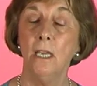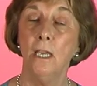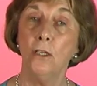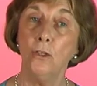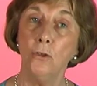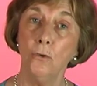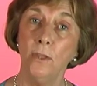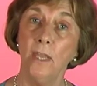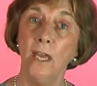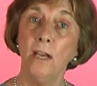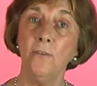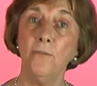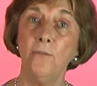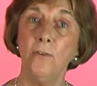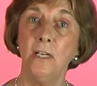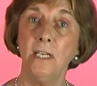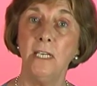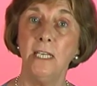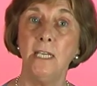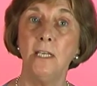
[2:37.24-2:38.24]
You
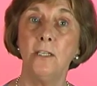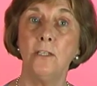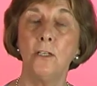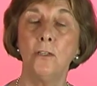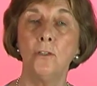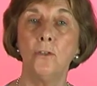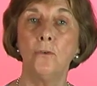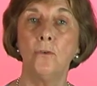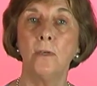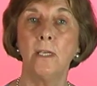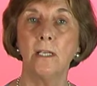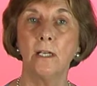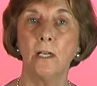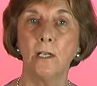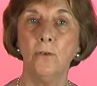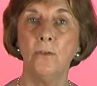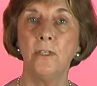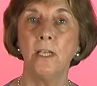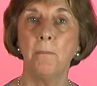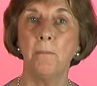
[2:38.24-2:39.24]
therefore need to
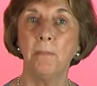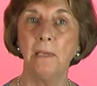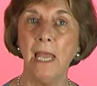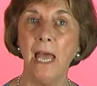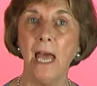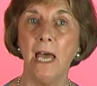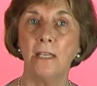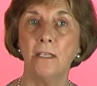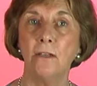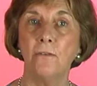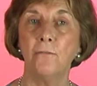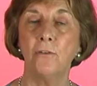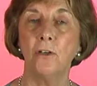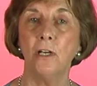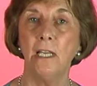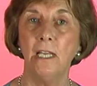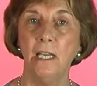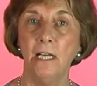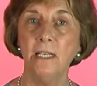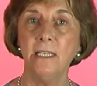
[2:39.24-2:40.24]
include a plan for
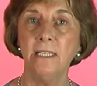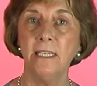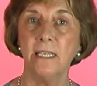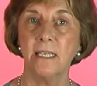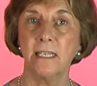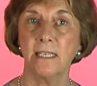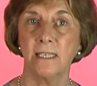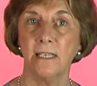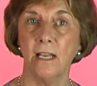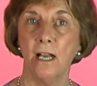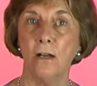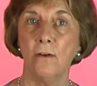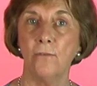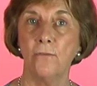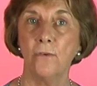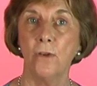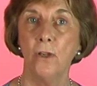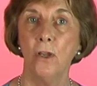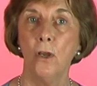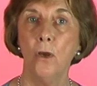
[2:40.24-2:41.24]
alerting staff
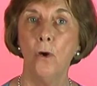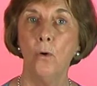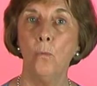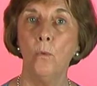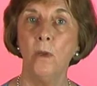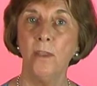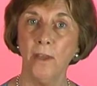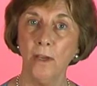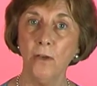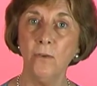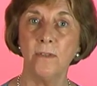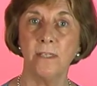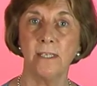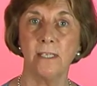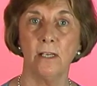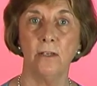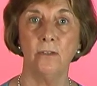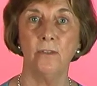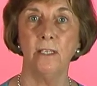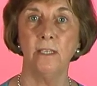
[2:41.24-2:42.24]
without
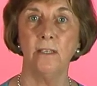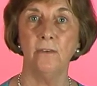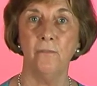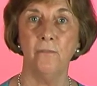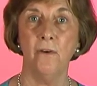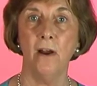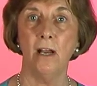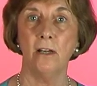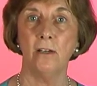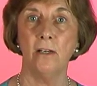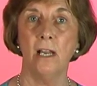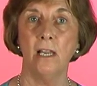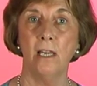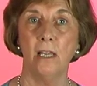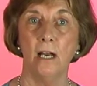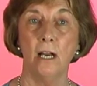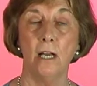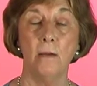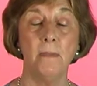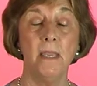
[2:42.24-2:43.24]
sounding the fire
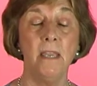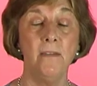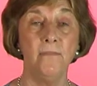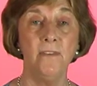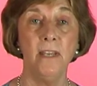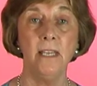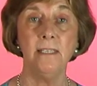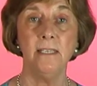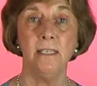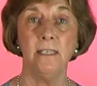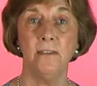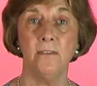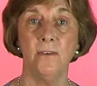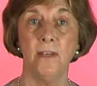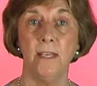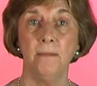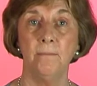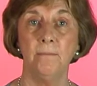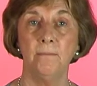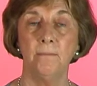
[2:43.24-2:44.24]
alarm if
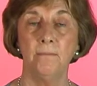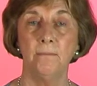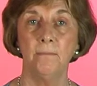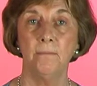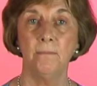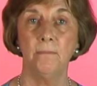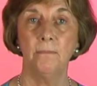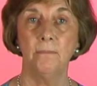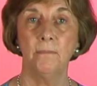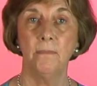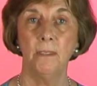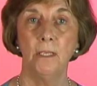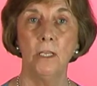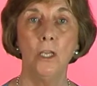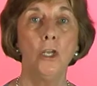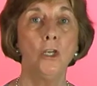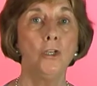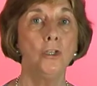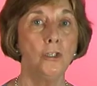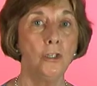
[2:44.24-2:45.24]
necessary.
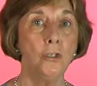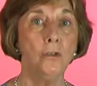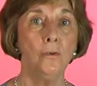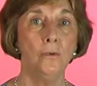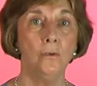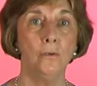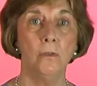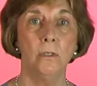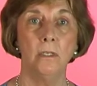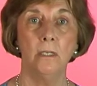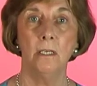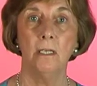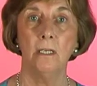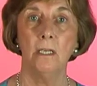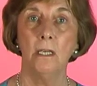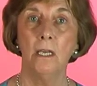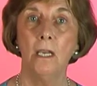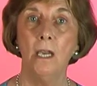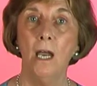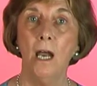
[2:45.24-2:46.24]
2.
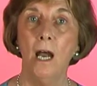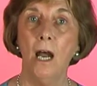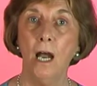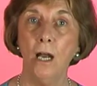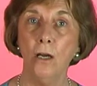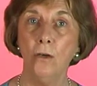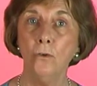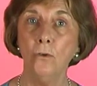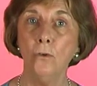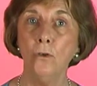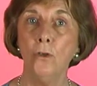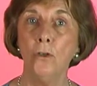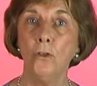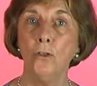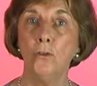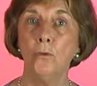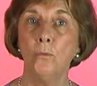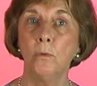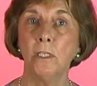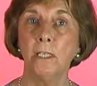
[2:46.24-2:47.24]
How
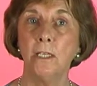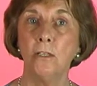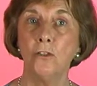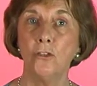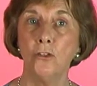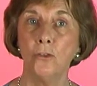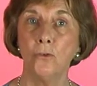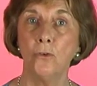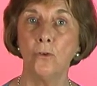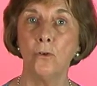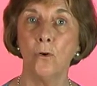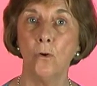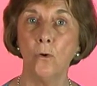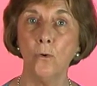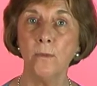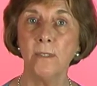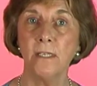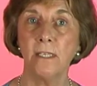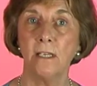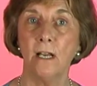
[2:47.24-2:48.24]
you will ensure
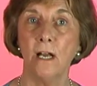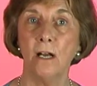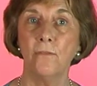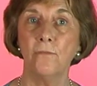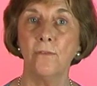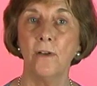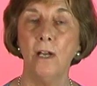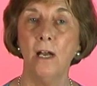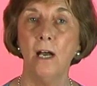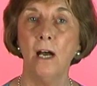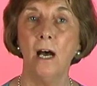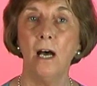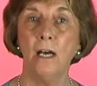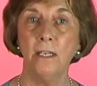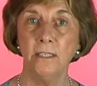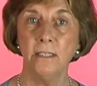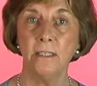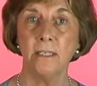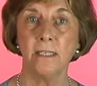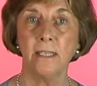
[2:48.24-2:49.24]
all staff
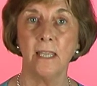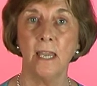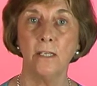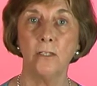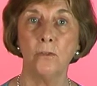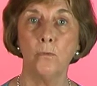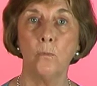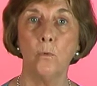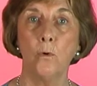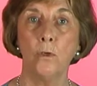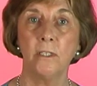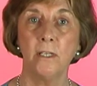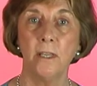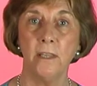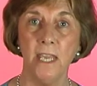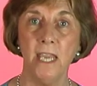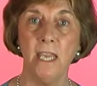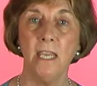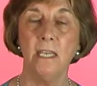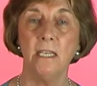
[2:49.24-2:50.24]
understand what
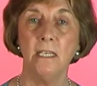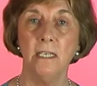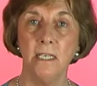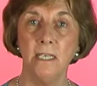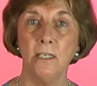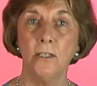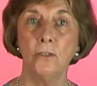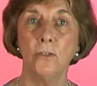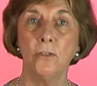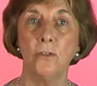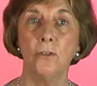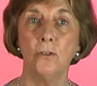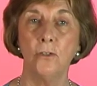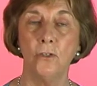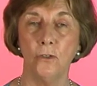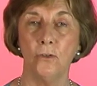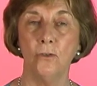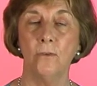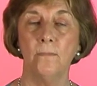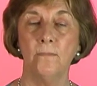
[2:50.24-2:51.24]
they need to
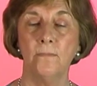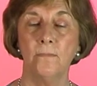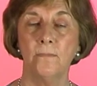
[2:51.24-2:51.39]
do.